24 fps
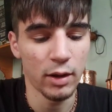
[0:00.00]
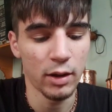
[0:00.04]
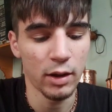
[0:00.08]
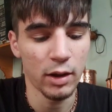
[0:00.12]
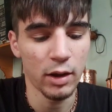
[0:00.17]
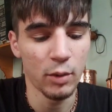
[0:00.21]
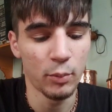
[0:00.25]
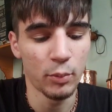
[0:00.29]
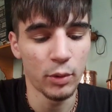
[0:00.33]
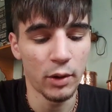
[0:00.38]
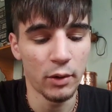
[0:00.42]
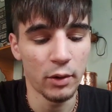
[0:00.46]

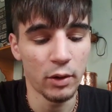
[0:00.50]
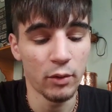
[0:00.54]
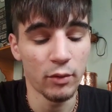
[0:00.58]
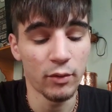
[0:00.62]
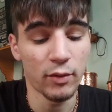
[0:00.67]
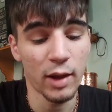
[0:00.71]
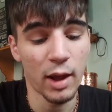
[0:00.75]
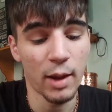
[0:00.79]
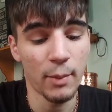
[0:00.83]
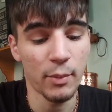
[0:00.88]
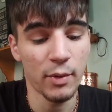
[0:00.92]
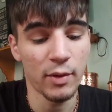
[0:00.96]
He'll probably go
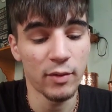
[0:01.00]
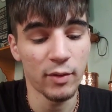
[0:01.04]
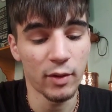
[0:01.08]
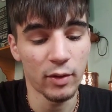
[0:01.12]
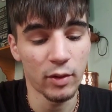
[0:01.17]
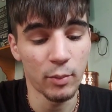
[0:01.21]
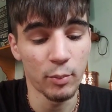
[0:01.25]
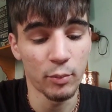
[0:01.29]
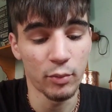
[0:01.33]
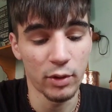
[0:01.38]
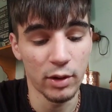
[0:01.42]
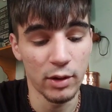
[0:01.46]
Zappies at
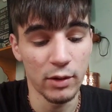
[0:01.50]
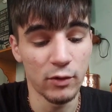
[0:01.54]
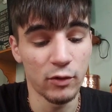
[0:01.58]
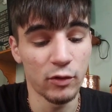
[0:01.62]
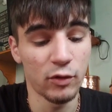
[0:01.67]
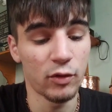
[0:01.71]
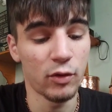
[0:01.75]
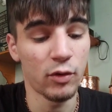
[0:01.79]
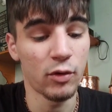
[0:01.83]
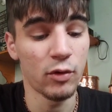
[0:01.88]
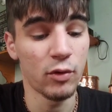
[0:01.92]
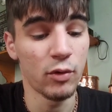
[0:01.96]
the bridge
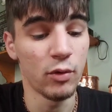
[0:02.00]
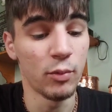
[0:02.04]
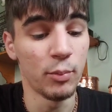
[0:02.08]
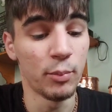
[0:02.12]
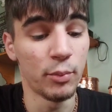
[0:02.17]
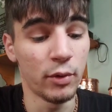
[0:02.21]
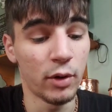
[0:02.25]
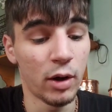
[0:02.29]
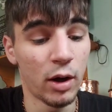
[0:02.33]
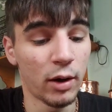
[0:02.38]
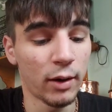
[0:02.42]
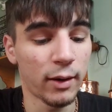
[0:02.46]
to
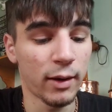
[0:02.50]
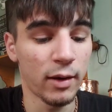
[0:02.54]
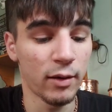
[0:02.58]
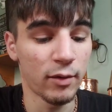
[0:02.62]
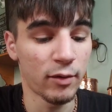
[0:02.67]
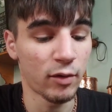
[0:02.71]
block it,